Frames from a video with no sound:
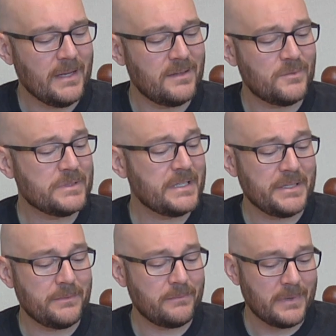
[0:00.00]

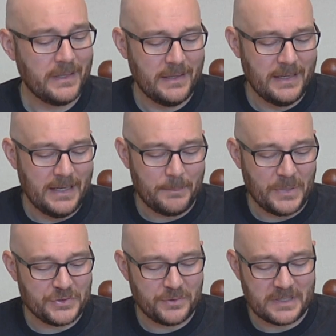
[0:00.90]
I'm
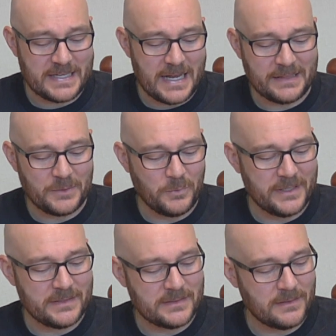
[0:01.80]
not sure exactly what
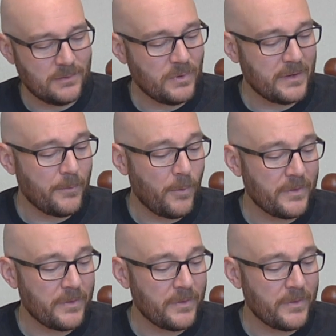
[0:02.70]
are